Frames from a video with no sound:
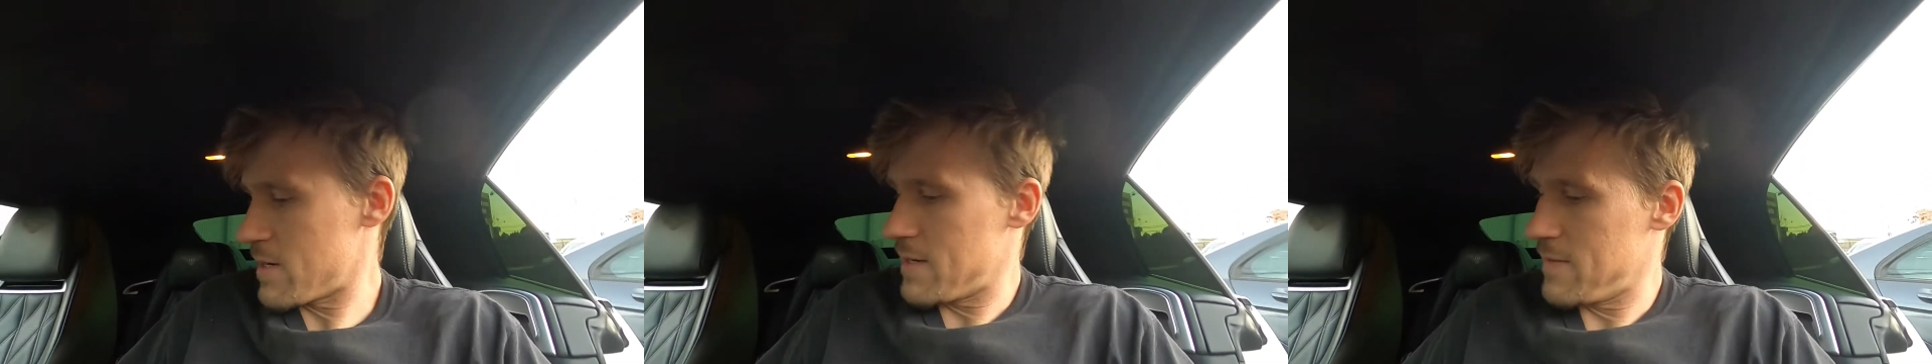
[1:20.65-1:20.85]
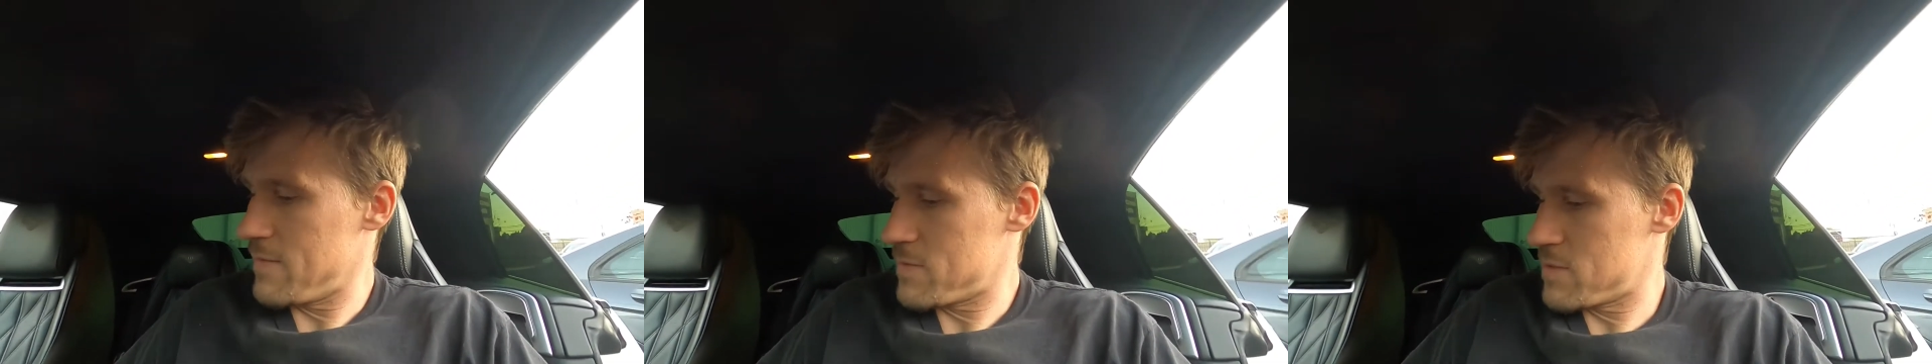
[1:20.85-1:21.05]

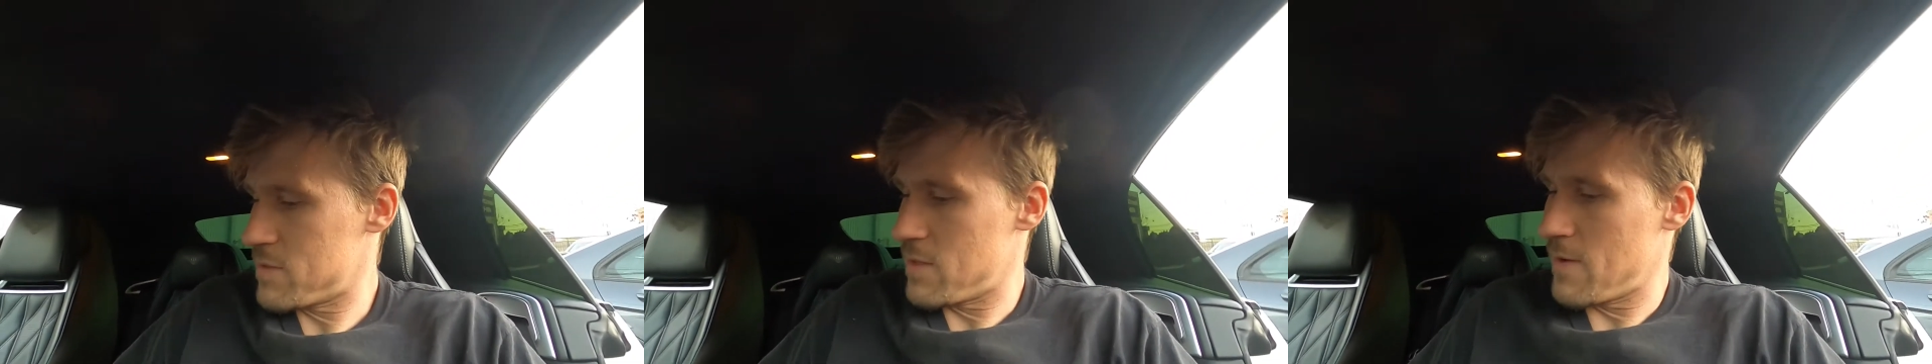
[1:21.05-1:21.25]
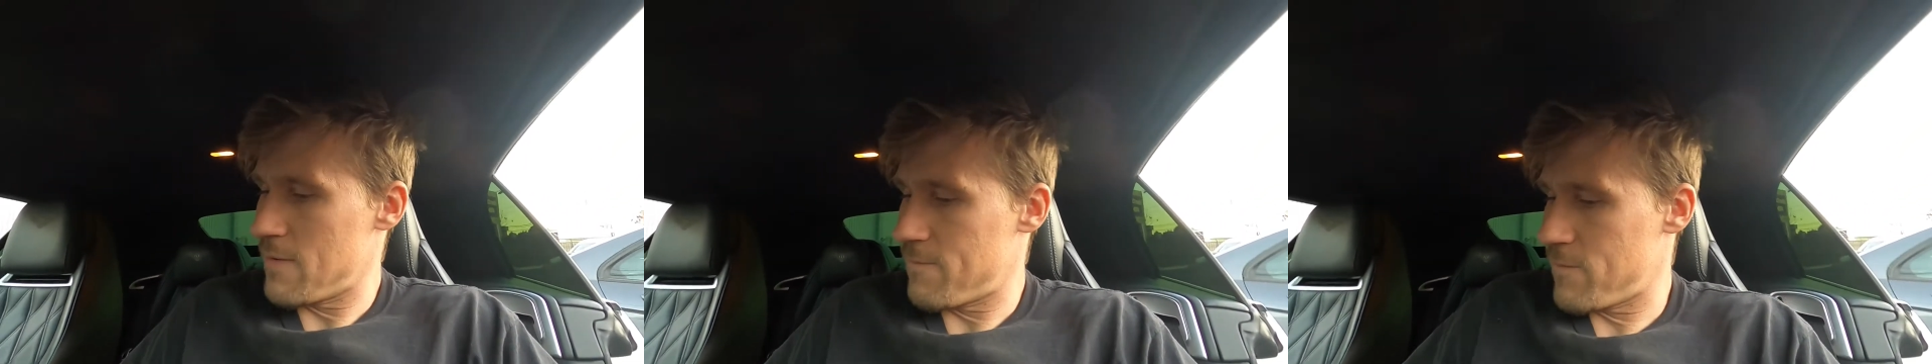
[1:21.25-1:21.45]
gives
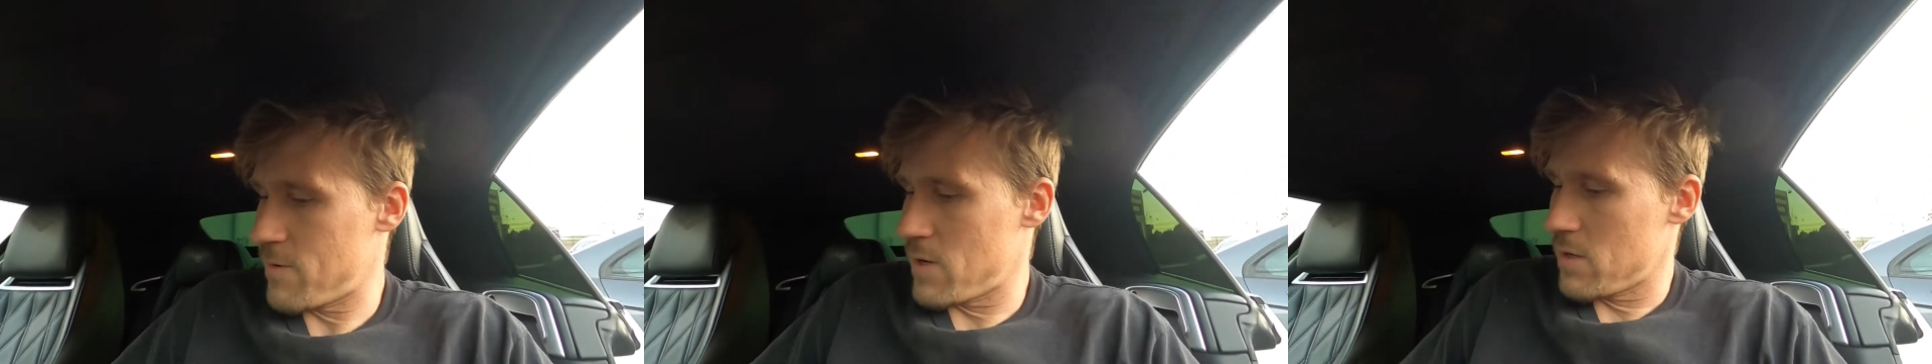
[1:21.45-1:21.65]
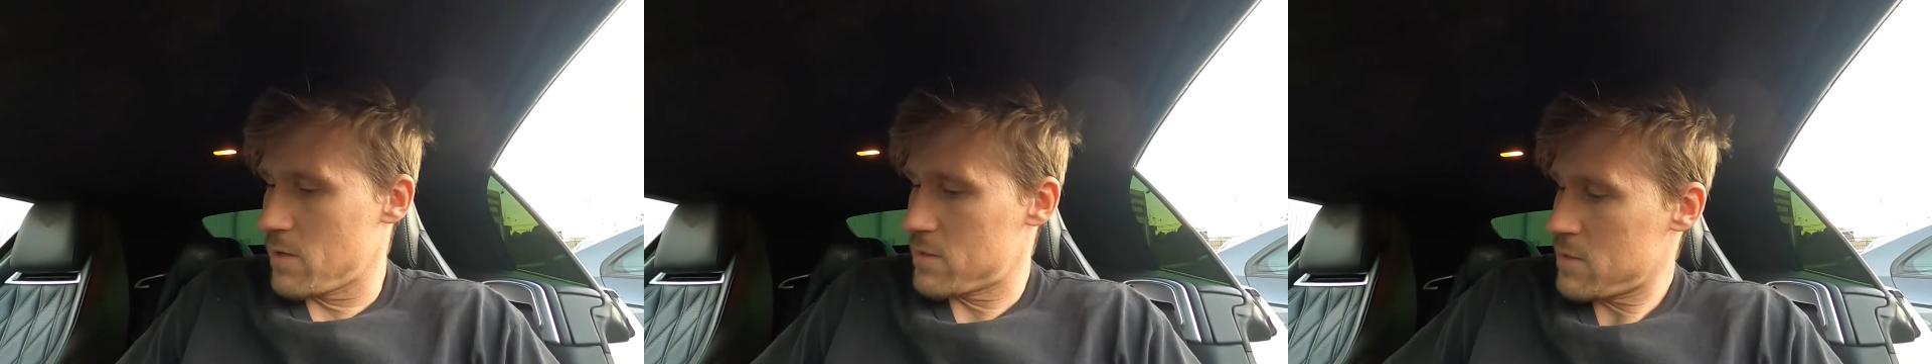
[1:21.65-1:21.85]
the
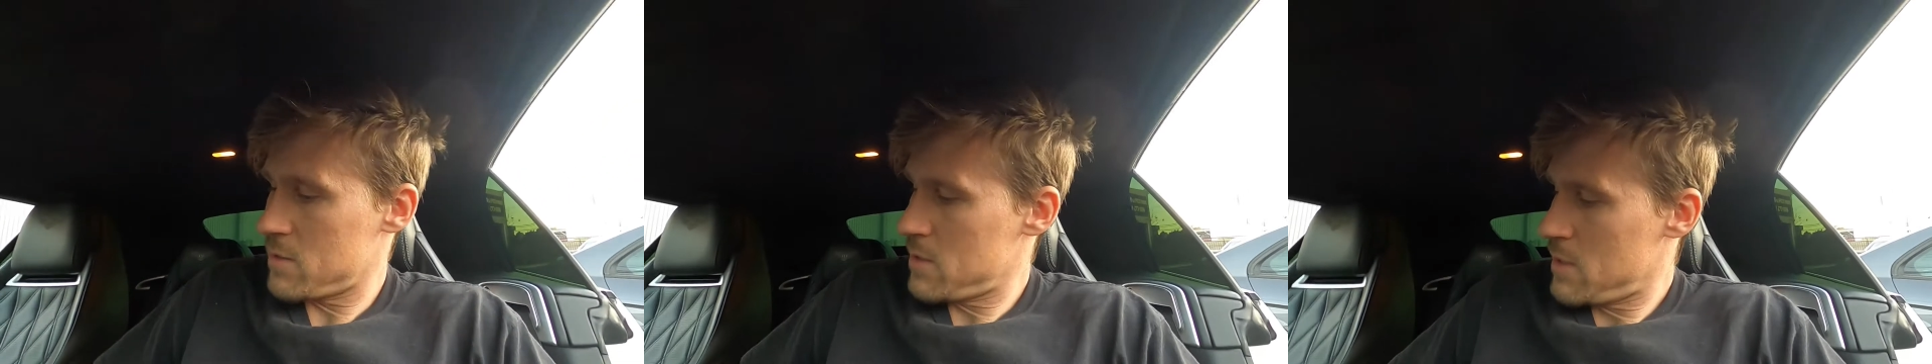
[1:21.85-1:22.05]
fault.